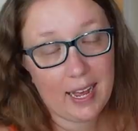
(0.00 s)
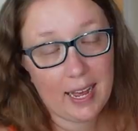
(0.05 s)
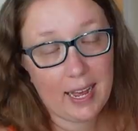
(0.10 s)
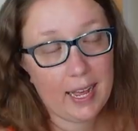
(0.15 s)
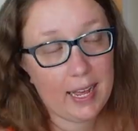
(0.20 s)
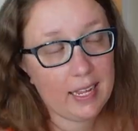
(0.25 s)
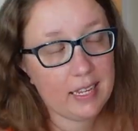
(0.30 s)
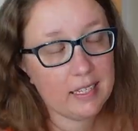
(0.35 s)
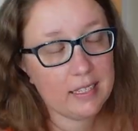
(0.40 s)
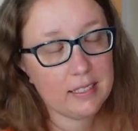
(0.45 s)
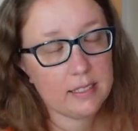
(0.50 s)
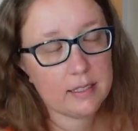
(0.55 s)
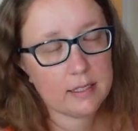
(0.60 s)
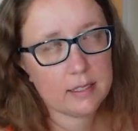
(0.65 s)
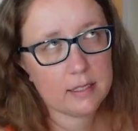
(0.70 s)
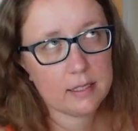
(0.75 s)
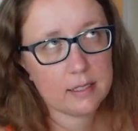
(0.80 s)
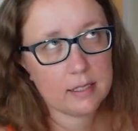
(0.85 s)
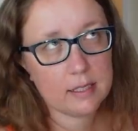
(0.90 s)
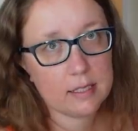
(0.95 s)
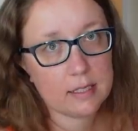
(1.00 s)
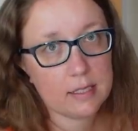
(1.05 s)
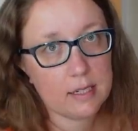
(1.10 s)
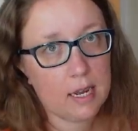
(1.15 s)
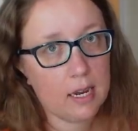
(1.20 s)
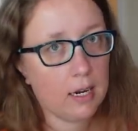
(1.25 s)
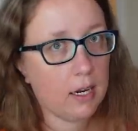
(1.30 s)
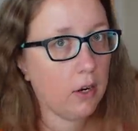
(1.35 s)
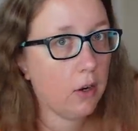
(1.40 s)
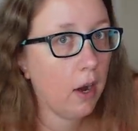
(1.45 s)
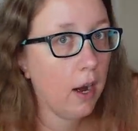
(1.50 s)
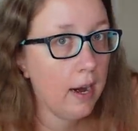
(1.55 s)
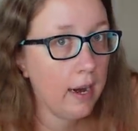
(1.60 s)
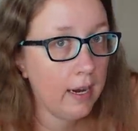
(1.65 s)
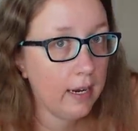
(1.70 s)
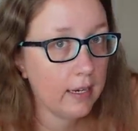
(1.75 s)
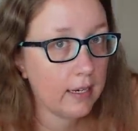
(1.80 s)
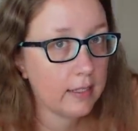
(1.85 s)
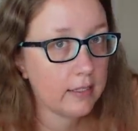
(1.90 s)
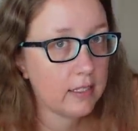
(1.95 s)
it's it's not
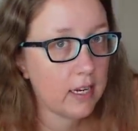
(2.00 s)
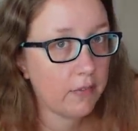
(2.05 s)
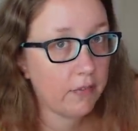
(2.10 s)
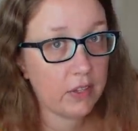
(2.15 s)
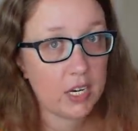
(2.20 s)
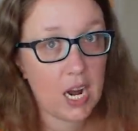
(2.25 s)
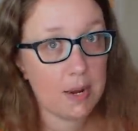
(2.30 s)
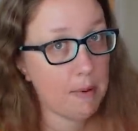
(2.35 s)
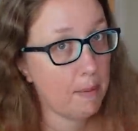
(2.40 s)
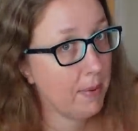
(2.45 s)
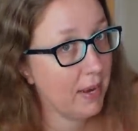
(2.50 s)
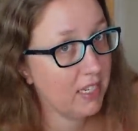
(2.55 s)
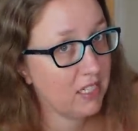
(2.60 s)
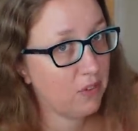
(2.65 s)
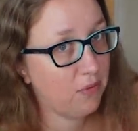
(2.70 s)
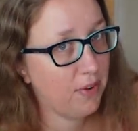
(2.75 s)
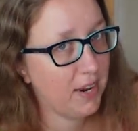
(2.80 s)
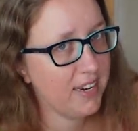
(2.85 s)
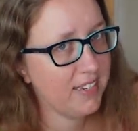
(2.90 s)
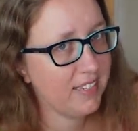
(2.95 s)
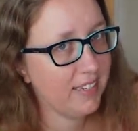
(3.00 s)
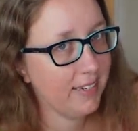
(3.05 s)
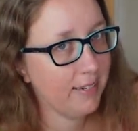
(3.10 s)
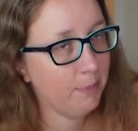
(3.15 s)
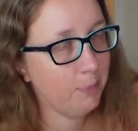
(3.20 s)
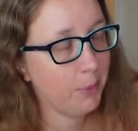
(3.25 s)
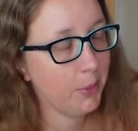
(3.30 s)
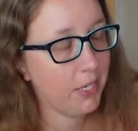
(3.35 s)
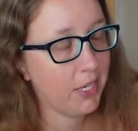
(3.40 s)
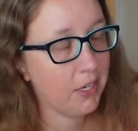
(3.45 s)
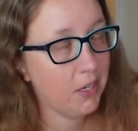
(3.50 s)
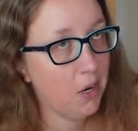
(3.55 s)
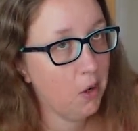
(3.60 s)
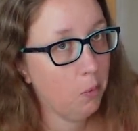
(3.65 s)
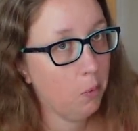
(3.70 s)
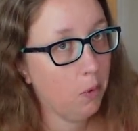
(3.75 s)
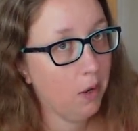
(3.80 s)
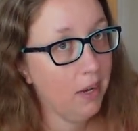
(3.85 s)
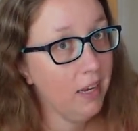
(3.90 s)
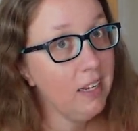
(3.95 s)
great. It's definitely not my best facing, but you know
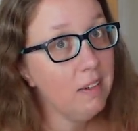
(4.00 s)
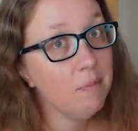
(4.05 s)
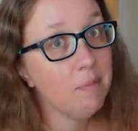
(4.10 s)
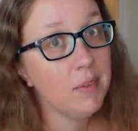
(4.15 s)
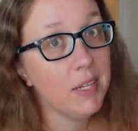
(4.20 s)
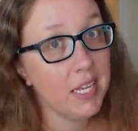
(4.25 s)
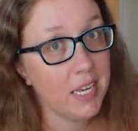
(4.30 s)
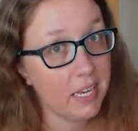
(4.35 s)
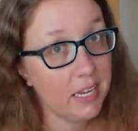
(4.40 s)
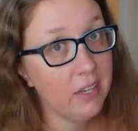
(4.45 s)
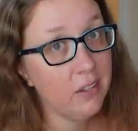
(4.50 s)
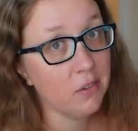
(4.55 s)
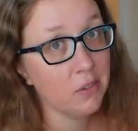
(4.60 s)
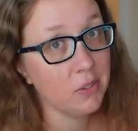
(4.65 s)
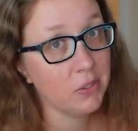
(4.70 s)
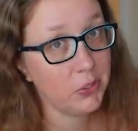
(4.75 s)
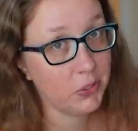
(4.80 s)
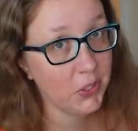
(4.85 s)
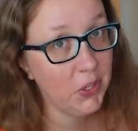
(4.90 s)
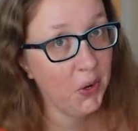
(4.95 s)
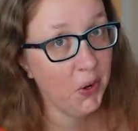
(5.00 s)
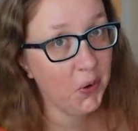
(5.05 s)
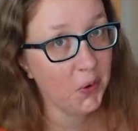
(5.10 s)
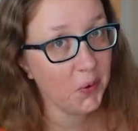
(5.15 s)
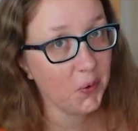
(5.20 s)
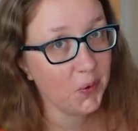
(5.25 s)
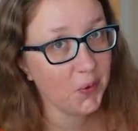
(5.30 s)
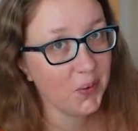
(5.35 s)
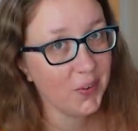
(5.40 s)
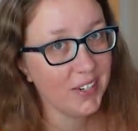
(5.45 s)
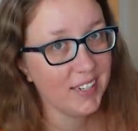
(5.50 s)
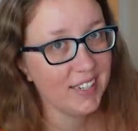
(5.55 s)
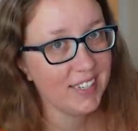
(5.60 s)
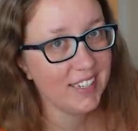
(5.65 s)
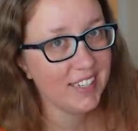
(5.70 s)
what? It'll do.